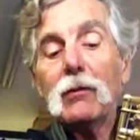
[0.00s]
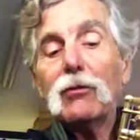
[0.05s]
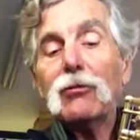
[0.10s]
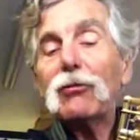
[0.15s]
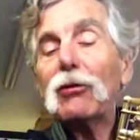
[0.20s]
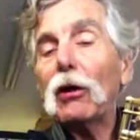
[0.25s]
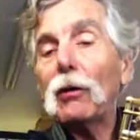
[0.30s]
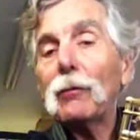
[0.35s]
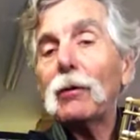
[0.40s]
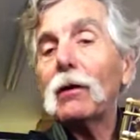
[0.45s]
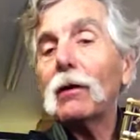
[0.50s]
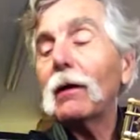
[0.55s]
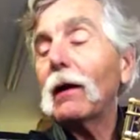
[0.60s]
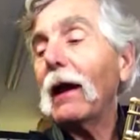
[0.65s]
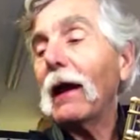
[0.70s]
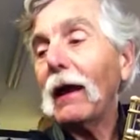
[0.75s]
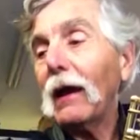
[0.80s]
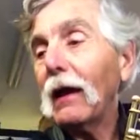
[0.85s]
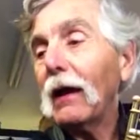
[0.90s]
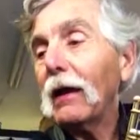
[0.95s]

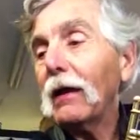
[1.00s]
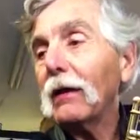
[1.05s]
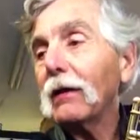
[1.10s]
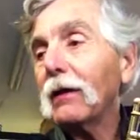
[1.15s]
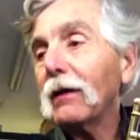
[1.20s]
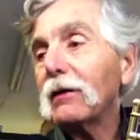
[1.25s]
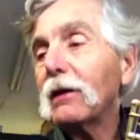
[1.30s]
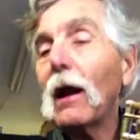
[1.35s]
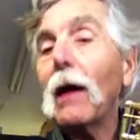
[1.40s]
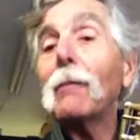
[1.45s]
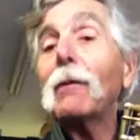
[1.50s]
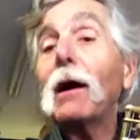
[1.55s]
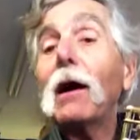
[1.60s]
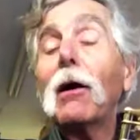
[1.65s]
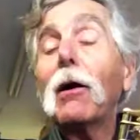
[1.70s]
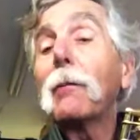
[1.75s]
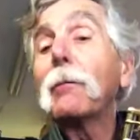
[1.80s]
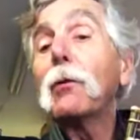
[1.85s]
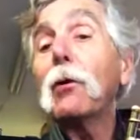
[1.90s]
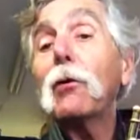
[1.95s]
Selmer and the Yamaha
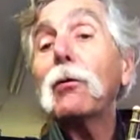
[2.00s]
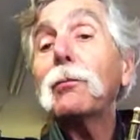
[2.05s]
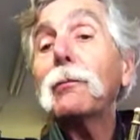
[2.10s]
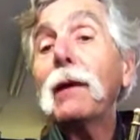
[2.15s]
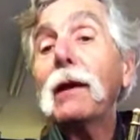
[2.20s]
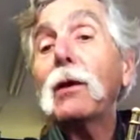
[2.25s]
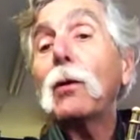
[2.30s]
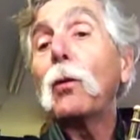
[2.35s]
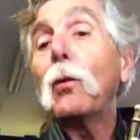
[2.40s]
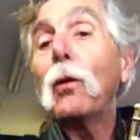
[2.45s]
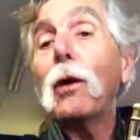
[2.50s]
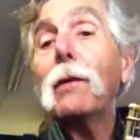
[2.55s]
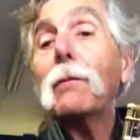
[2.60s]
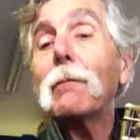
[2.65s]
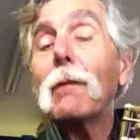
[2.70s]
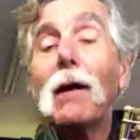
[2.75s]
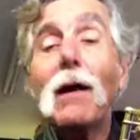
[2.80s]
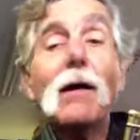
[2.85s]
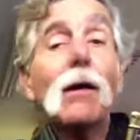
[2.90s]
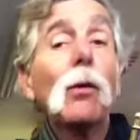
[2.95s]
are both making one
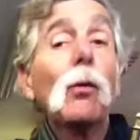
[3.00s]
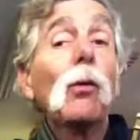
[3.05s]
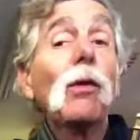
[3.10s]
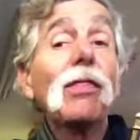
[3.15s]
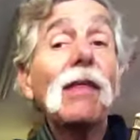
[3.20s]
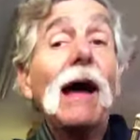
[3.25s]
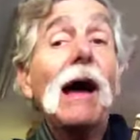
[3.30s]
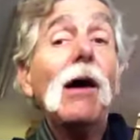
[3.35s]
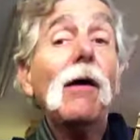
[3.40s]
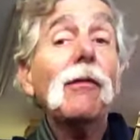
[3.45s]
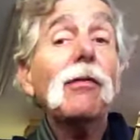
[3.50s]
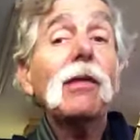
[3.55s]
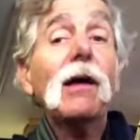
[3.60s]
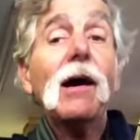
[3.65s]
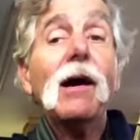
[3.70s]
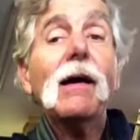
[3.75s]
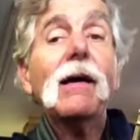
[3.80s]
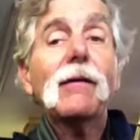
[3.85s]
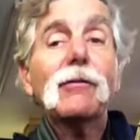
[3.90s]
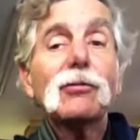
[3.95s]
model without the
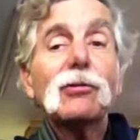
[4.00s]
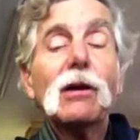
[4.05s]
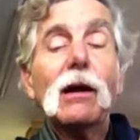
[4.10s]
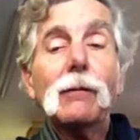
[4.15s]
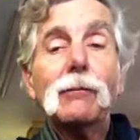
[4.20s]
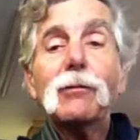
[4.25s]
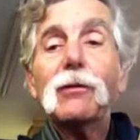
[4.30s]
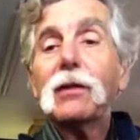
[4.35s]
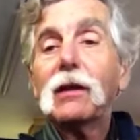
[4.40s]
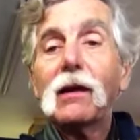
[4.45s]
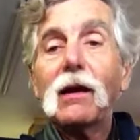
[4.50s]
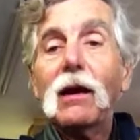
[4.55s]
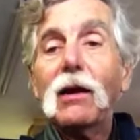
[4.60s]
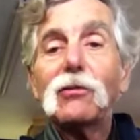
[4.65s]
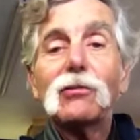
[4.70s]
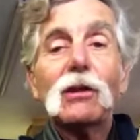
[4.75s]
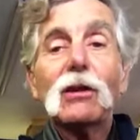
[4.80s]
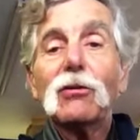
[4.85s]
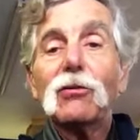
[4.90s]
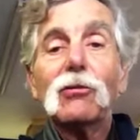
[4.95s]
high F sharp for the
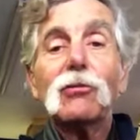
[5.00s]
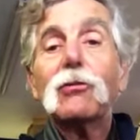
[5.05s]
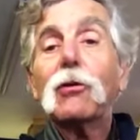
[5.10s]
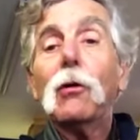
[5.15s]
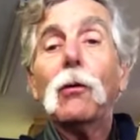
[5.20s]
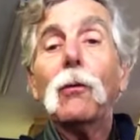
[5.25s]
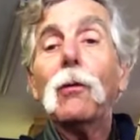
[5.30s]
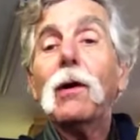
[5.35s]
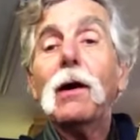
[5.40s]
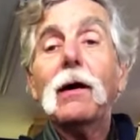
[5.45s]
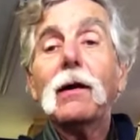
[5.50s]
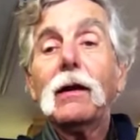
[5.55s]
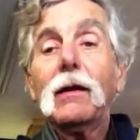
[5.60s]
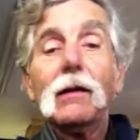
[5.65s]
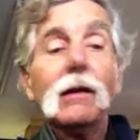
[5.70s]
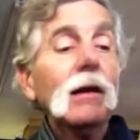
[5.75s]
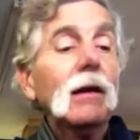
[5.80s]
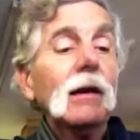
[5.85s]
guys that just don't want it.